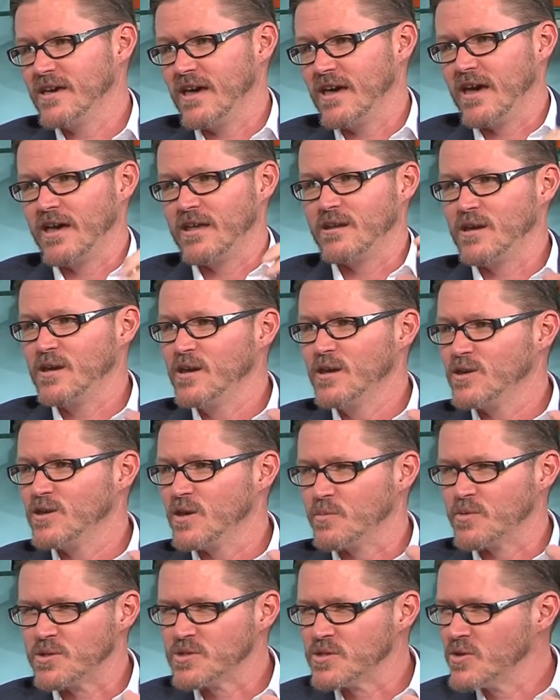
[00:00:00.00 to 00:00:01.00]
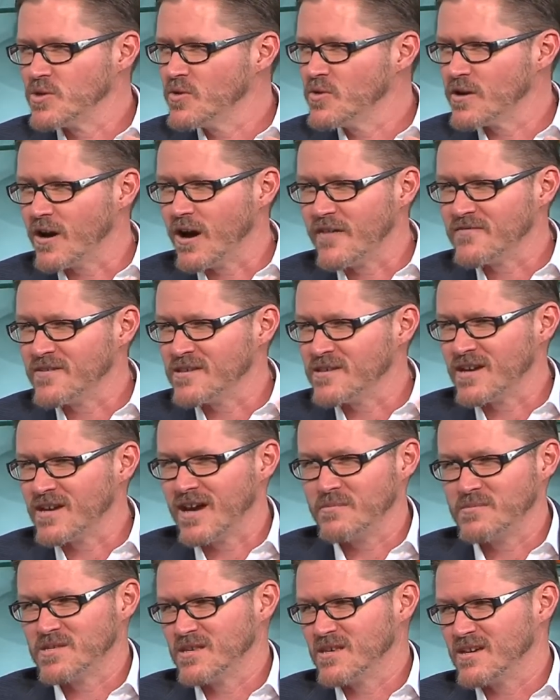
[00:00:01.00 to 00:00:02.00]
And the pursuer,
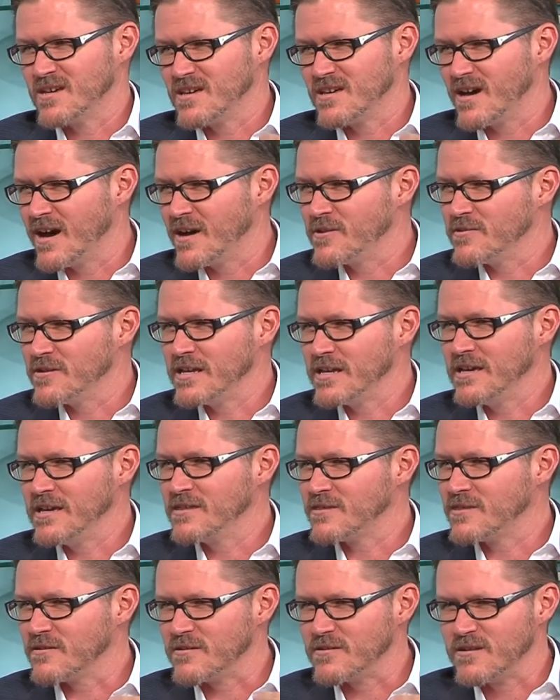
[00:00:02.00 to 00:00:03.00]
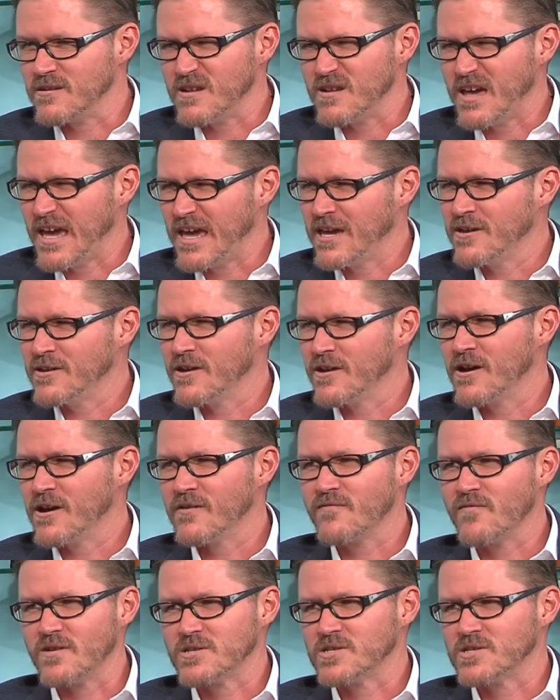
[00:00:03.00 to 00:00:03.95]
oftentimes underneath their anger and